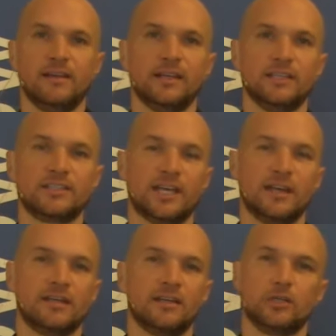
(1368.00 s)
And he
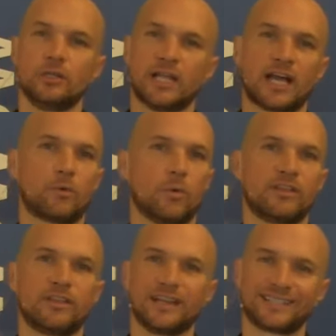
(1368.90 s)
said, you lack one
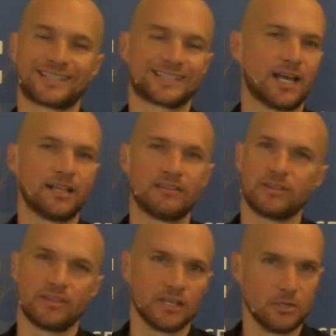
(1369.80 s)
thing. Sell
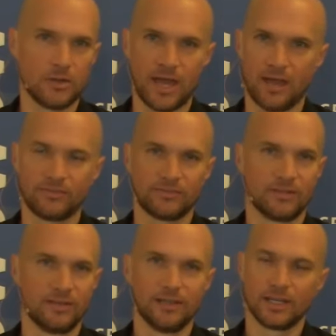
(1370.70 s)
everything you have.
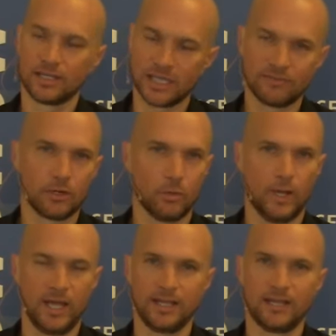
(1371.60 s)
Give it
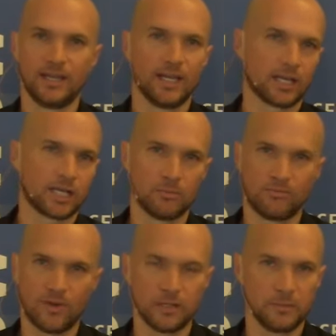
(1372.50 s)
away and come
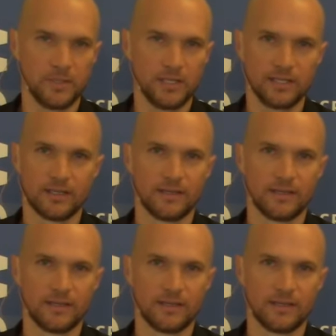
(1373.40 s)
follow me.